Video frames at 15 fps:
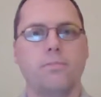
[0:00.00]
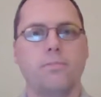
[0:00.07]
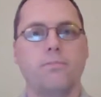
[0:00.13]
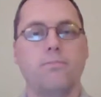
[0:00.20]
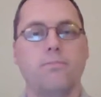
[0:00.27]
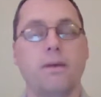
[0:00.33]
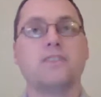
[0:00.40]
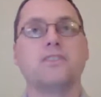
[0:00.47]

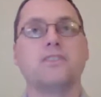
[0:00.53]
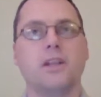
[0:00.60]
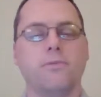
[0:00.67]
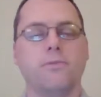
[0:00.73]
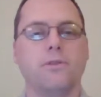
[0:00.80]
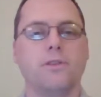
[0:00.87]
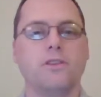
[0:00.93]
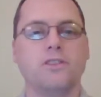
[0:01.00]
best
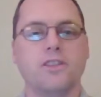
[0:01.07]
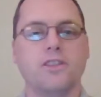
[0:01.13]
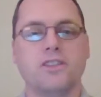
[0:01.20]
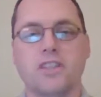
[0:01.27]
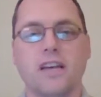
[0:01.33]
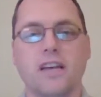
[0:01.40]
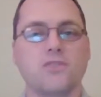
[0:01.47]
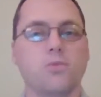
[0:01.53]
setup for the
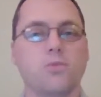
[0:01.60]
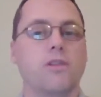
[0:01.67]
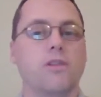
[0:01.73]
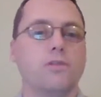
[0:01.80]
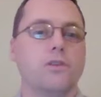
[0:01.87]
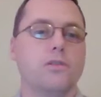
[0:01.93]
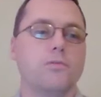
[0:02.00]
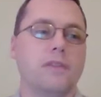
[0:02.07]
success,
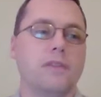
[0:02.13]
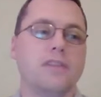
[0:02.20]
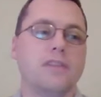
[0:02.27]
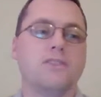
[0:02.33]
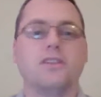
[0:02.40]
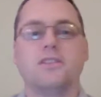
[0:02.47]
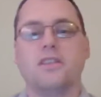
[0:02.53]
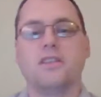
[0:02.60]
whatever that
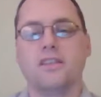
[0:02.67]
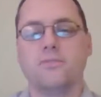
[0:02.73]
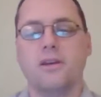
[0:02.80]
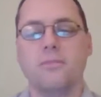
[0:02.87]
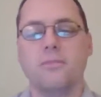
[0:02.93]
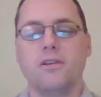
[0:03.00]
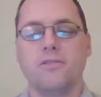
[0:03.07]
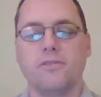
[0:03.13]
success
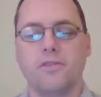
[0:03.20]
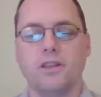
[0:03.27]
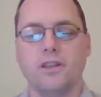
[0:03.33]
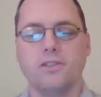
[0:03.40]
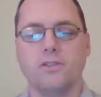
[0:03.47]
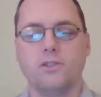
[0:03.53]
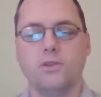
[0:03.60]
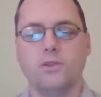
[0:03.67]
may be for the
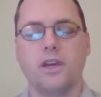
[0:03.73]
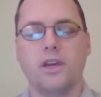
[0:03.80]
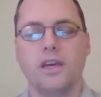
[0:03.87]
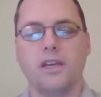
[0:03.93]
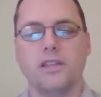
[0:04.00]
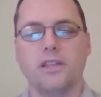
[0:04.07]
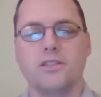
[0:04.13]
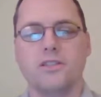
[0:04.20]
individual
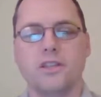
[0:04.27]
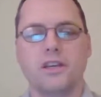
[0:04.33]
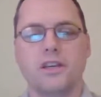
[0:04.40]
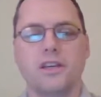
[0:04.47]
kids,